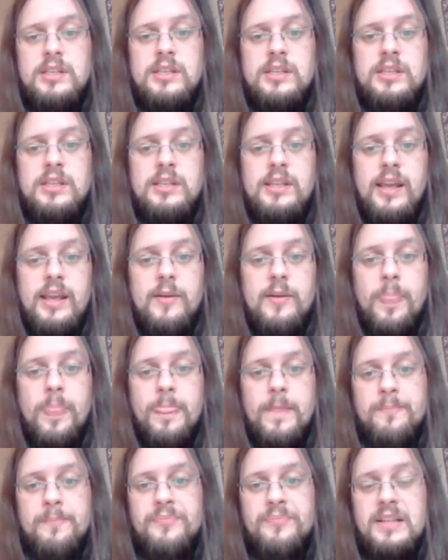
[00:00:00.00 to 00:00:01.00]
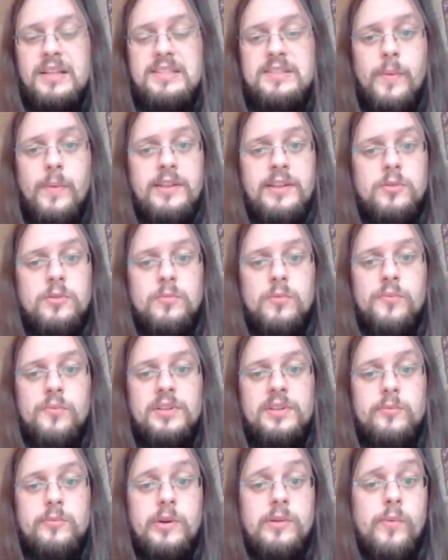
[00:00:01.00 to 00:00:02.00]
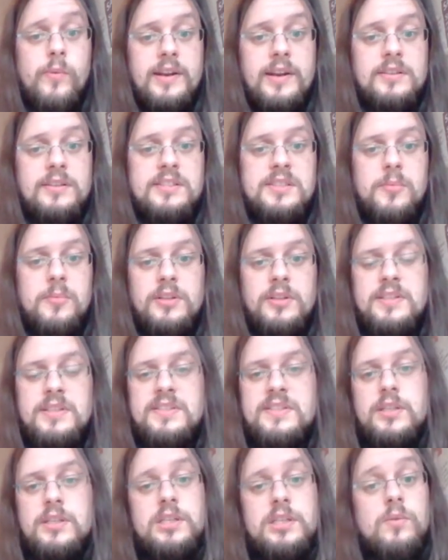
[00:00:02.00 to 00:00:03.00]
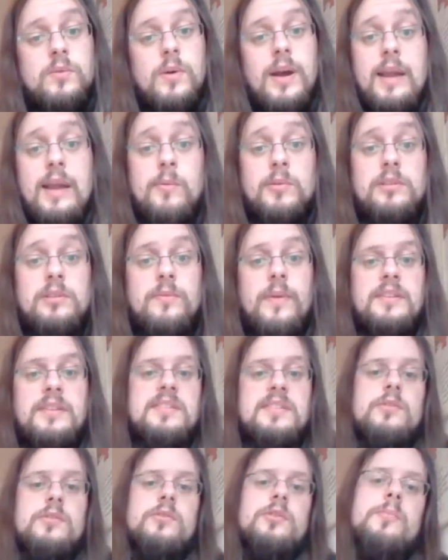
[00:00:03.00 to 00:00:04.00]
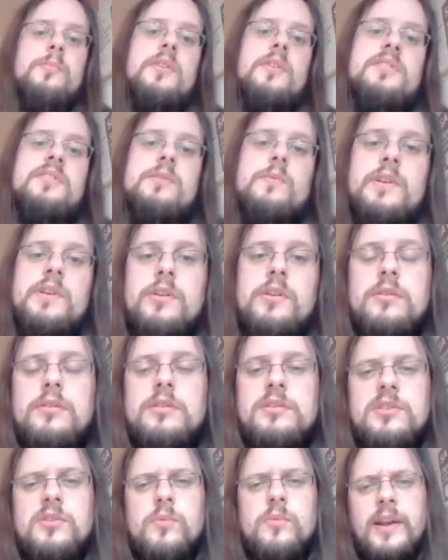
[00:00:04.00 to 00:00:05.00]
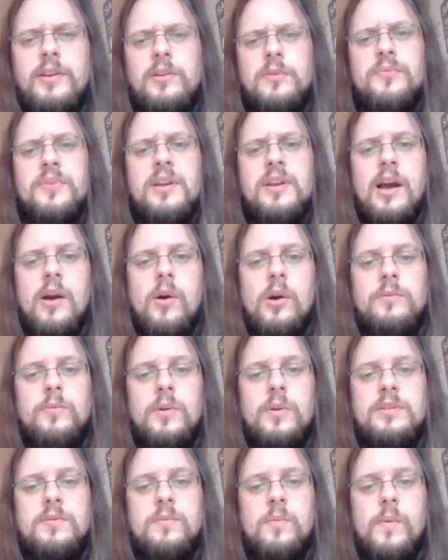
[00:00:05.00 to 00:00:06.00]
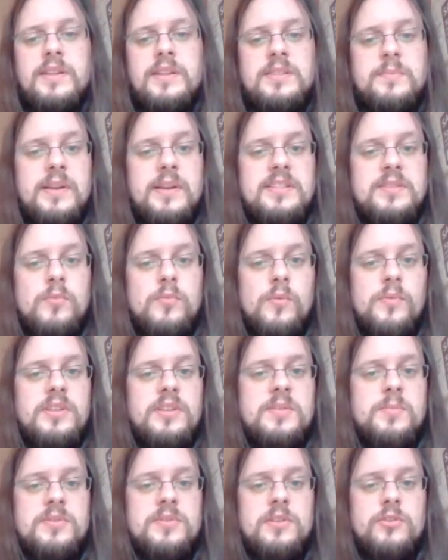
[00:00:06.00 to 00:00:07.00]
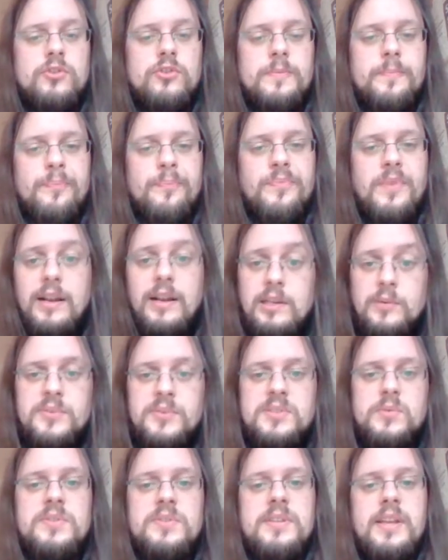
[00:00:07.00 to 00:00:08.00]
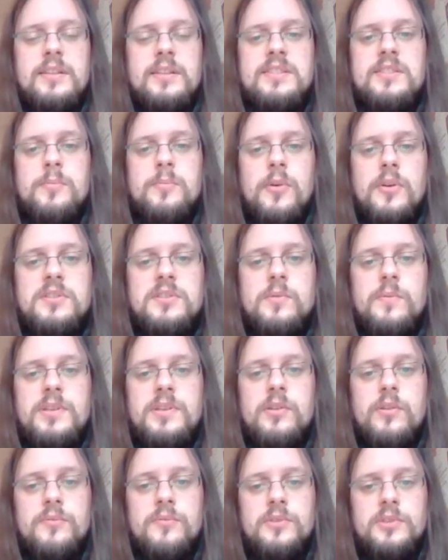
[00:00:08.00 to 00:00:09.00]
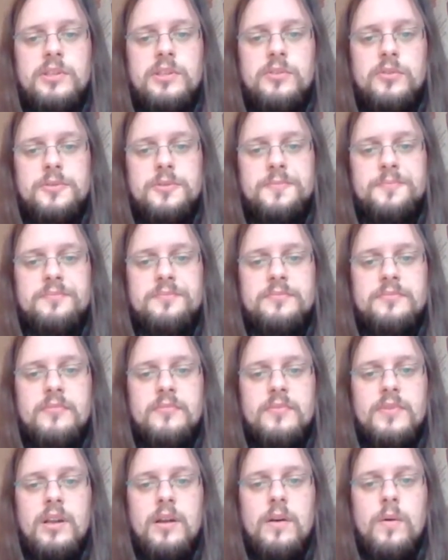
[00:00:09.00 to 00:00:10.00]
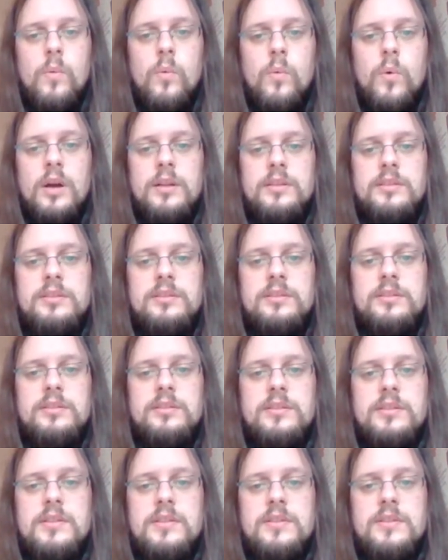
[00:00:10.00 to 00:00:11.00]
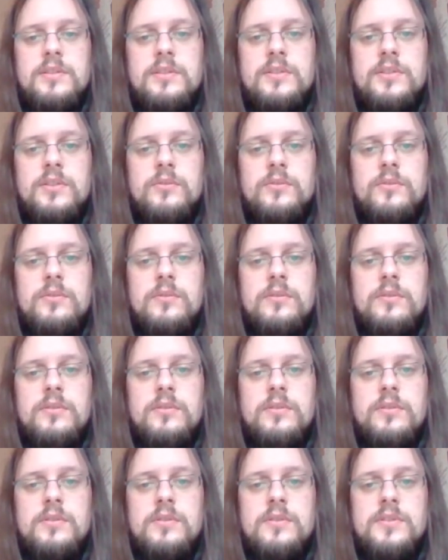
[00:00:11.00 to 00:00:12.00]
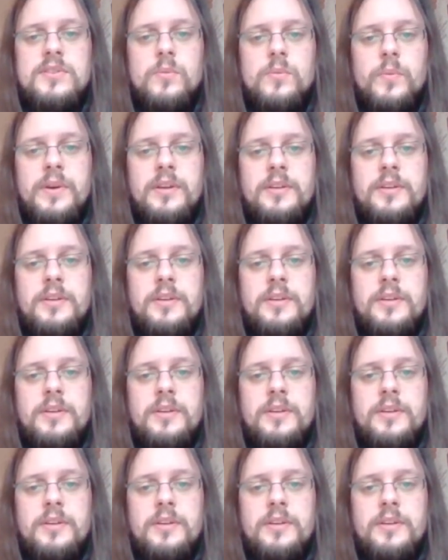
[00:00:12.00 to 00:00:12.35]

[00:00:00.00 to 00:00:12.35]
yeah, it's White to move and win right at the spot, so I would advise you to pause the video and try to figure out what White's best move in this position. I'll give you 3 seconds to pause the video if you need to. 1, 2, 3.